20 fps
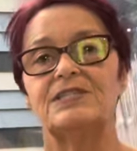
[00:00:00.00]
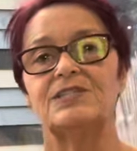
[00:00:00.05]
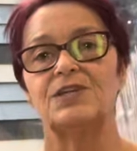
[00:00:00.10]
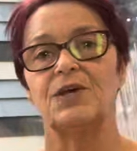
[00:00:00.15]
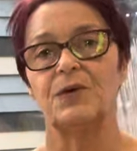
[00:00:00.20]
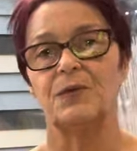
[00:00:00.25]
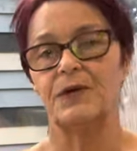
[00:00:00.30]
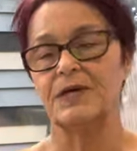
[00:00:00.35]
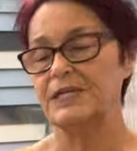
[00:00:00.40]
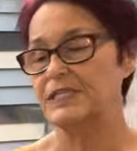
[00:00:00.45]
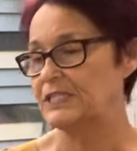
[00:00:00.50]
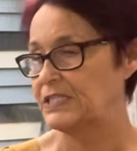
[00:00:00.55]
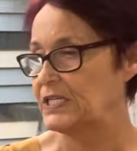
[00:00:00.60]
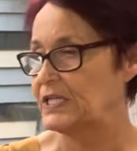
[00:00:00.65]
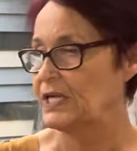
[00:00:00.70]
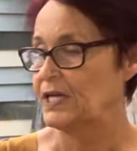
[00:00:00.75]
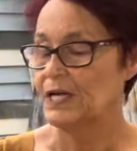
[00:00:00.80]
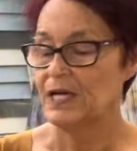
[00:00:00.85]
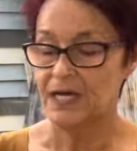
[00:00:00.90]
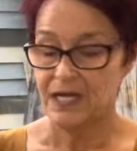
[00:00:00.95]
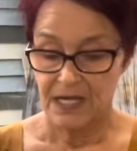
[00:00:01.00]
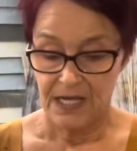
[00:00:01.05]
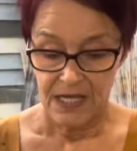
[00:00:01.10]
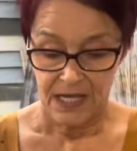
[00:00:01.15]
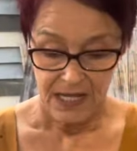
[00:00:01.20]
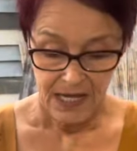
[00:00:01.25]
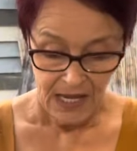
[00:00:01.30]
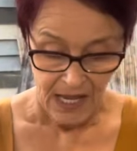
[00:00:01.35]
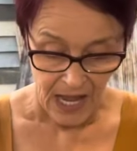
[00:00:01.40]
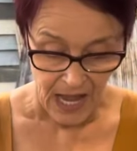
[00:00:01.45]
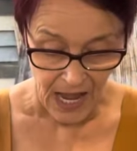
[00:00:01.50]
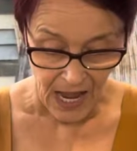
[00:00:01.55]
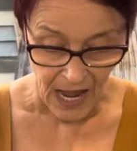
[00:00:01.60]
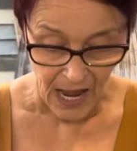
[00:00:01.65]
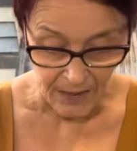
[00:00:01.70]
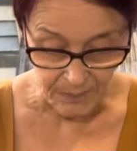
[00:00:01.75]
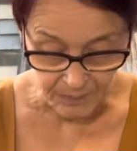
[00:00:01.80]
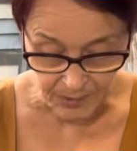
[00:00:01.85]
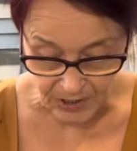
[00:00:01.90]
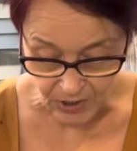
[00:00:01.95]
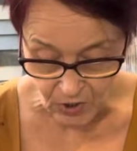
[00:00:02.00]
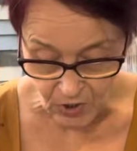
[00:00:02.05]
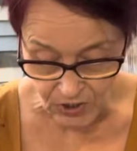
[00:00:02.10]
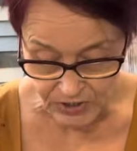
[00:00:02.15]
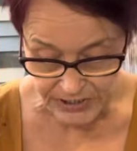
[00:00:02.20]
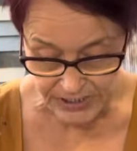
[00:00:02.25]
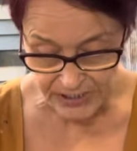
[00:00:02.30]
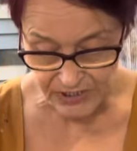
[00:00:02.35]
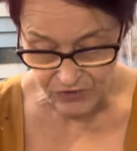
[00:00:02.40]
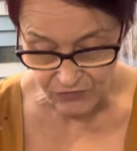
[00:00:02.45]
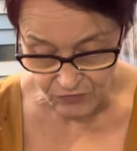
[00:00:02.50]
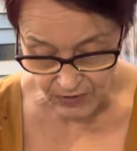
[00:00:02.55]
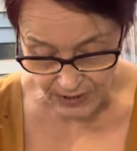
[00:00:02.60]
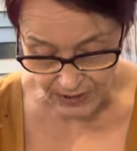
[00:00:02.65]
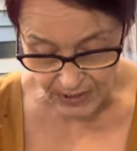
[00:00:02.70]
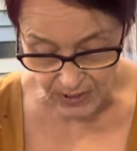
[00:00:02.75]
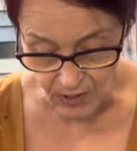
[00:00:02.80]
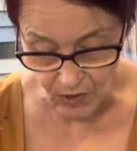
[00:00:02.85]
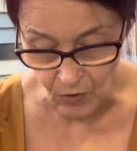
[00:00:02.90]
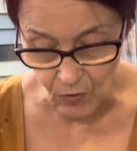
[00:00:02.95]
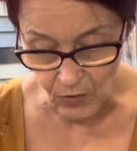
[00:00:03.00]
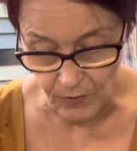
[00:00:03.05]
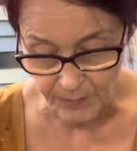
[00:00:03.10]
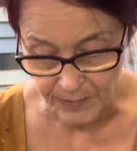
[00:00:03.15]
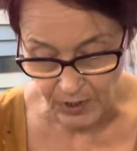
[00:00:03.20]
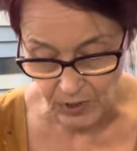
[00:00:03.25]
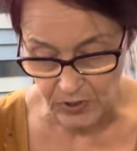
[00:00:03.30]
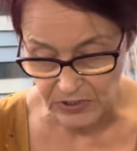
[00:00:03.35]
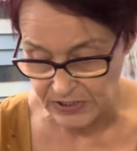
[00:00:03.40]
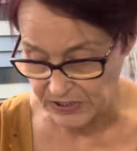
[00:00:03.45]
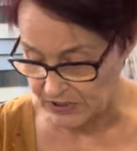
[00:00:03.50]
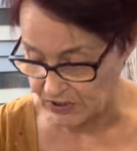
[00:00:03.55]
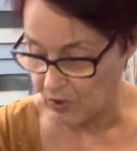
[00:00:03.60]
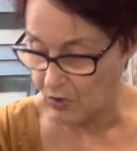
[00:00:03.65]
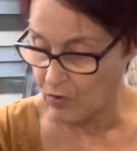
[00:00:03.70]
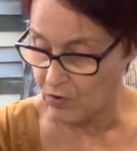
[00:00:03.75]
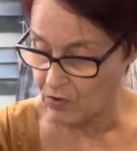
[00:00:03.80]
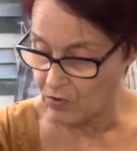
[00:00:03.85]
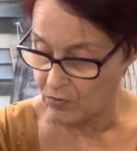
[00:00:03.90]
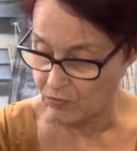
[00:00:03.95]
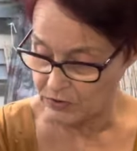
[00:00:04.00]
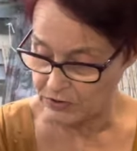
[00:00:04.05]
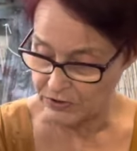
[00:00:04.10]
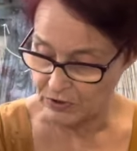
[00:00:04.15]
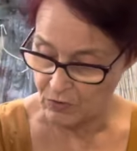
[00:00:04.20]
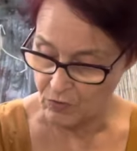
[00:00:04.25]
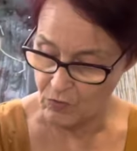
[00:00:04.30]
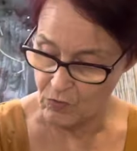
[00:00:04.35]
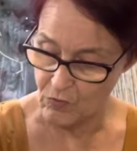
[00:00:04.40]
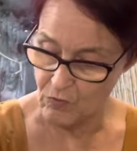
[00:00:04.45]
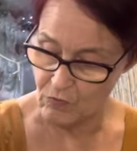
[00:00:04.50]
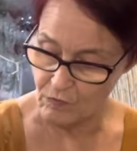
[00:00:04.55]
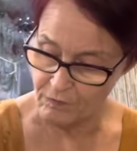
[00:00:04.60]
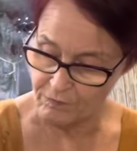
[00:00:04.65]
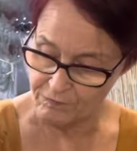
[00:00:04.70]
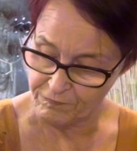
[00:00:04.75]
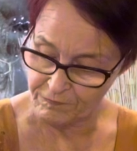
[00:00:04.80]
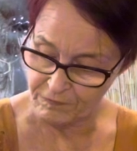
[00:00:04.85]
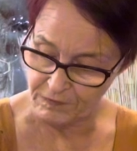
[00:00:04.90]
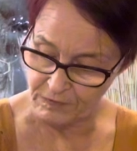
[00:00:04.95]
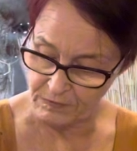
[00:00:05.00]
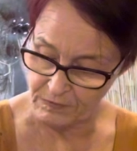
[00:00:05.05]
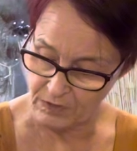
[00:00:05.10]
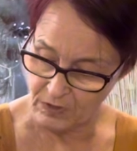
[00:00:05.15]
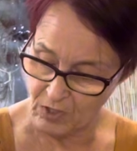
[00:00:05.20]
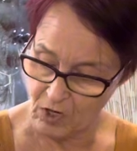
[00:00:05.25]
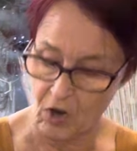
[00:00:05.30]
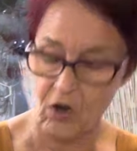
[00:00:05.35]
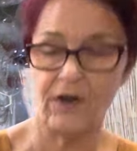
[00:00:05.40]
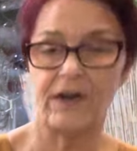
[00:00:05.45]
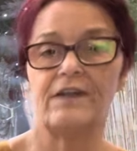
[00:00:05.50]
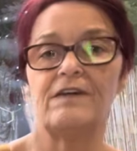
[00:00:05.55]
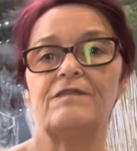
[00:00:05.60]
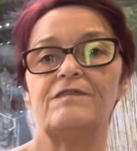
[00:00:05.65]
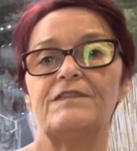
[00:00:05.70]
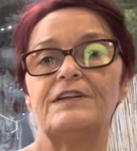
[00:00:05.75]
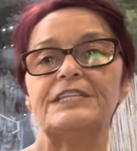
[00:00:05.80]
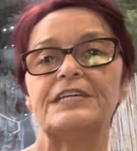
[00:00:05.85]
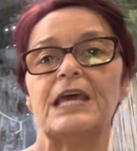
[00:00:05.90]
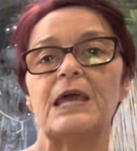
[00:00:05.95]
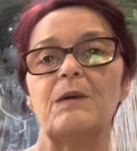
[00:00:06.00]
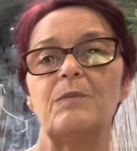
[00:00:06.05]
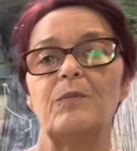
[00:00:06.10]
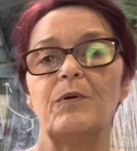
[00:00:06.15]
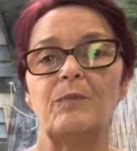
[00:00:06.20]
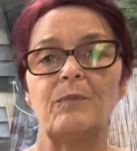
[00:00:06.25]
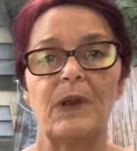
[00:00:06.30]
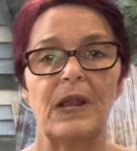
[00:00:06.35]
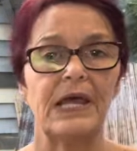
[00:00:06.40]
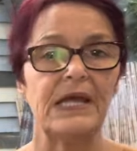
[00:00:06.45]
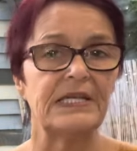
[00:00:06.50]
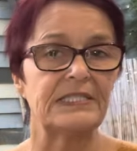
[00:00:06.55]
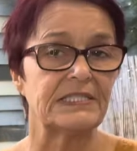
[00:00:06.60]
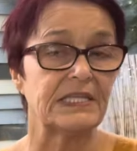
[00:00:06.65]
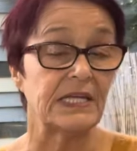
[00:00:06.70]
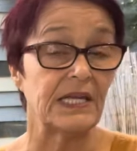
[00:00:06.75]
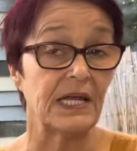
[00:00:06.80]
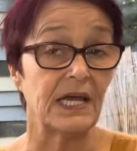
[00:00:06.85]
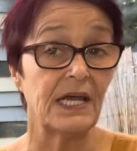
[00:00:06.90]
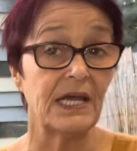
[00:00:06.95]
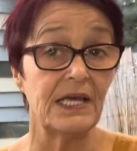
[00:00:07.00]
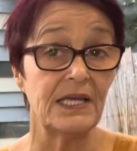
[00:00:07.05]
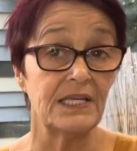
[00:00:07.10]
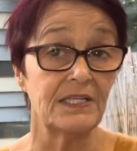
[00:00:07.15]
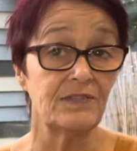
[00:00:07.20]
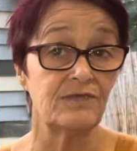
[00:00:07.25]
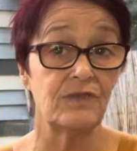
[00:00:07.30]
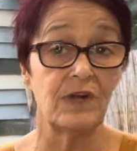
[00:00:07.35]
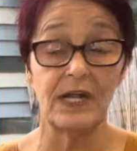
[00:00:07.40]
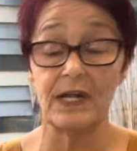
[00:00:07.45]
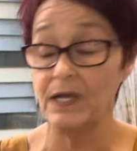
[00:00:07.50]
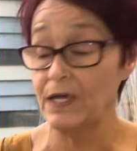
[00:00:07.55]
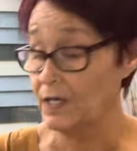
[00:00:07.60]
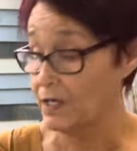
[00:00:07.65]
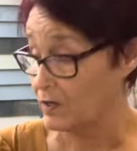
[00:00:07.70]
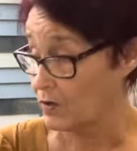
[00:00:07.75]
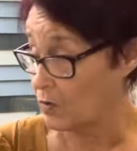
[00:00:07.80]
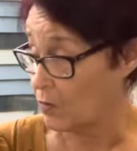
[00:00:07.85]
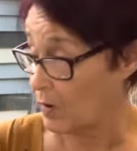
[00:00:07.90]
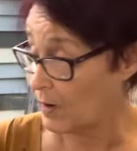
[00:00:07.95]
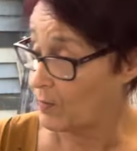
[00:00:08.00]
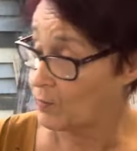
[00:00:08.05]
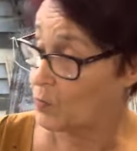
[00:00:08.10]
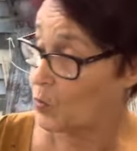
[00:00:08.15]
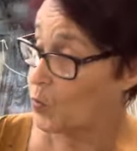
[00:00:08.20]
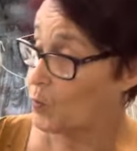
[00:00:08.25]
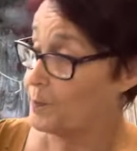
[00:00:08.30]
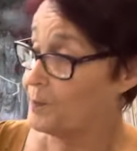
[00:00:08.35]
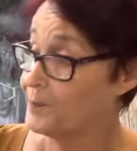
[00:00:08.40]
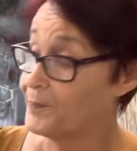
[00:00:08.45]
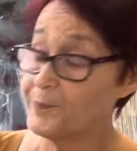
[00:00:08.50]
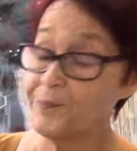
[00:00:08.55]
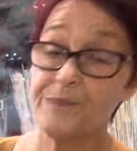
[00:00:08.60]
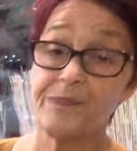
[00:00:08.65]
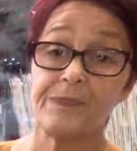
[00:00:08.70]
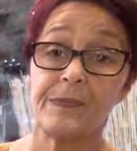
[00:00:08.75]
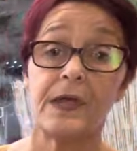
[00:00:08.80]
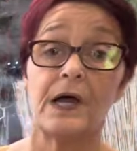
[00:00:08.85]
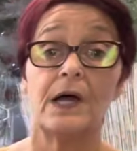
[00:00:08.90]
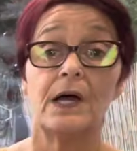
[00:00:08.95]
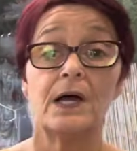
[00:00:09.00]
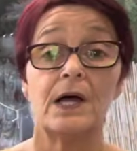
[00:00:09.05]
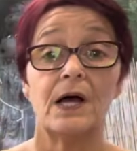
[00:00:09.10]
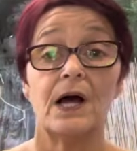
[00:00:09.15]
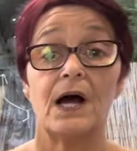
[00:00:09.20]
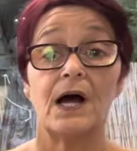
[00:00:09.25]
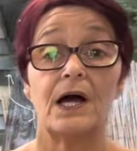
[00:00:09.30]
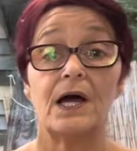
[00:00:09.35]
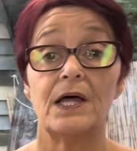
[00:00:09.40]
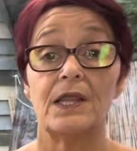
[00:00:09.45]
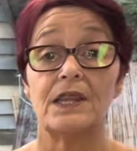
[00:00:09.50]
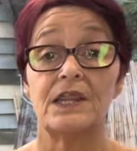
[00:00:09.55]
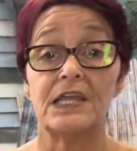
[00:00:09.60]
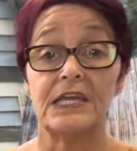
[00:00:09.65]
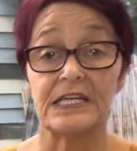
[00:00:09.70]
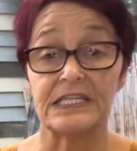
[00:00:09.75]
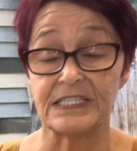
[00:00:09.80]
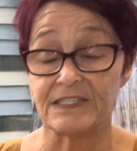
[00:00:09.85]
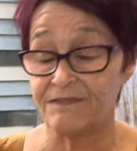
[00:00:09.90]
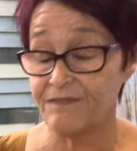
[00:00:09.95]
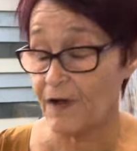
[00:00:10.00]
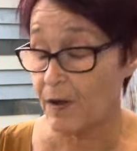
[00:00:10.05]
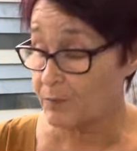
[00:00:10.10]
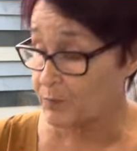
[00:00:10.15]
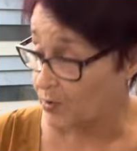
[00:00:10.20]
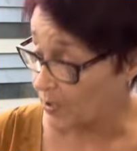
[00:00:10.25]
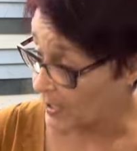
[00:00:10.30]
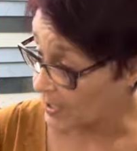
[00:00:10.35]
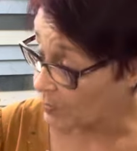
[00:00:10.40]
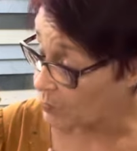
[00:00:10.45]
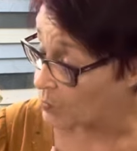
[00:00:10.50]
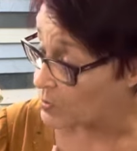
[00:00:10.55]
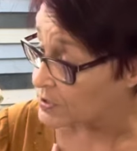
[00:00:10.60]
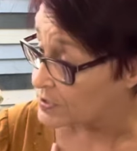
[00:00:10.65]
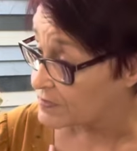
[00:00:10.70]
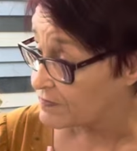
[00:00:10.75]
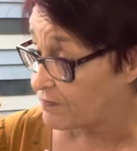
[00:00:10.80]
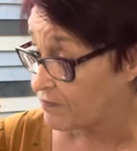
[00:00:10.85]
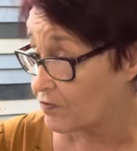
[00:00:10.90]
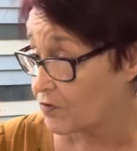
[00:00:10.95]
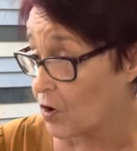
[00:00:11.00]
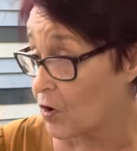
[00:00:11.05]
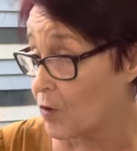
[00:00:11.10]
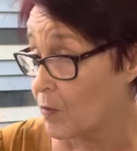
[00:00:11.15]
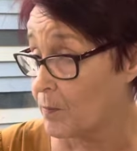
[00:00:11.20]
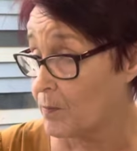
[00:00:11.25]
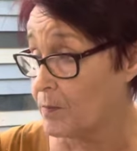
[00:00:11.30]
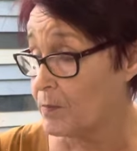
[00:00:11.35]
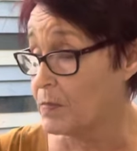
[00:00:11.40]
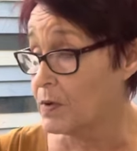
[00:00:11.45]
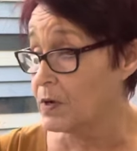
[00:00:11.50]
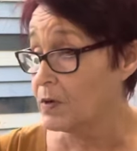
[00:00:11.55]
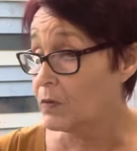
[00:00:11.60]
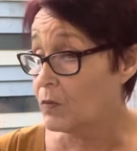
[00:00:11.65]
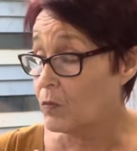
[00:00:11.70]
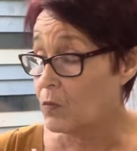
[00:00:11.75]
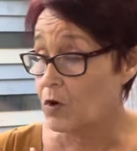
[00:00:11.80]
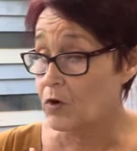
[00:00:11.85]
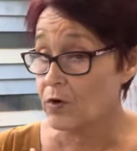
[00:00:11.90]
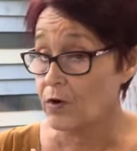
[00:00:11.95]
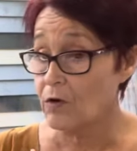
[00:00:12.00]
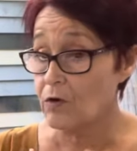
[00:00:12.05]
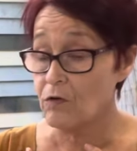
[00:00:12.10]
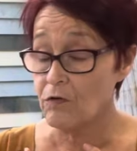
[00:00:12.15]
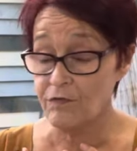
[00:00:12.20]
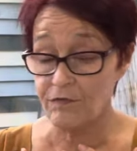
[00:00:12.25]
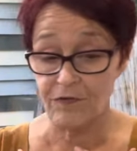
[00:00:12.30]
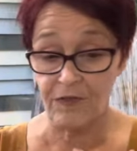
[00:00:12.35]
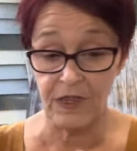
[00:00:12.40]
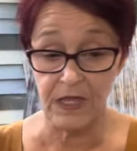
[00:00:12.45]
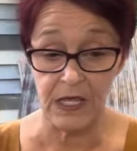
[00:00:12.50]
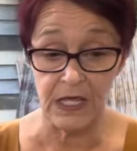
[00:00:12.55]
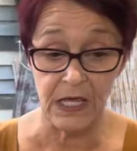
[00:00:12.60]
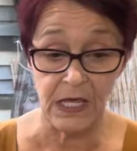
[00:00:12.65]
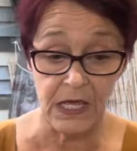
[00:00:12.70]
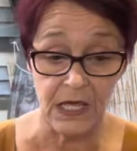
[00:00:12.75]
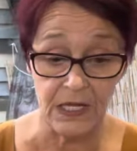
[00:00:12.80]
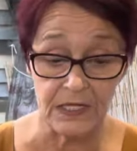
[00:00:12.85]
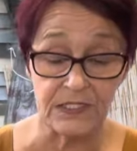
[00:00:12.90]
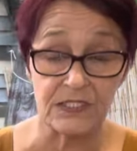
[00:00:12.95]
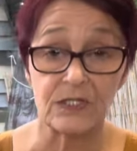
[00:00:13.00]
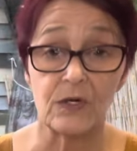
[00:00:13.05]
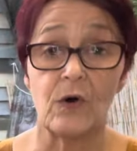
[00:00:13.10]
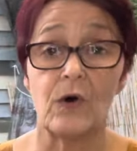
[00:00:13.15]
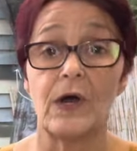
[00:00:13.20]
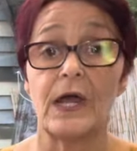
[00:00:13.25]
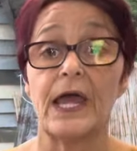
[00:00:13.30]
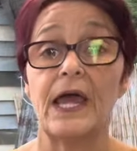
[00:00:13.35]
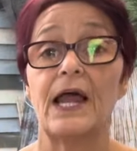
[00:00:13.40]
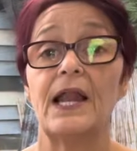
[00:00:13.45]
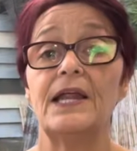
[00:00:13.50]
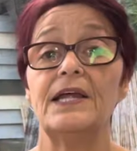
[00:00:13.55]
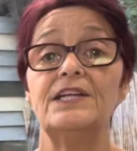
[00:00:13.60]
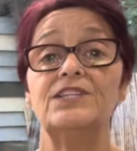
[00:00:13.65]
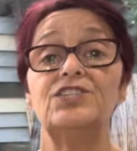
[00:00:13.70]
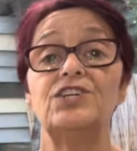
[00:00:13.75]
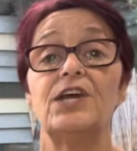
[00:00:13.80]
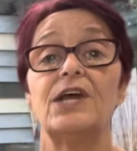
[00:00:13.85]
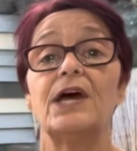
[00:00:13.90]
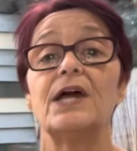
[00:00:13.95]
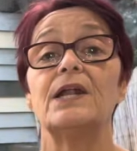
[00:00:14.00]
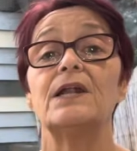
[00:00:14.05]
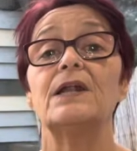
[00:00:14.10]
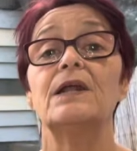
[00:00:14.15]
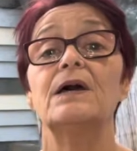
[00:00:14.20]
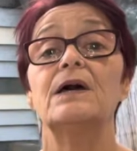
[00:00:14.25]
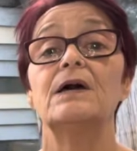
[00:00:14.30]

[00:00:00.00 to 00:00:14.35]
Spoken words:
to it. And because it's really long and because it's got lots of kind of deep pleats in it, it is really quite warm. And this fabric was from one of the Saw Healy GN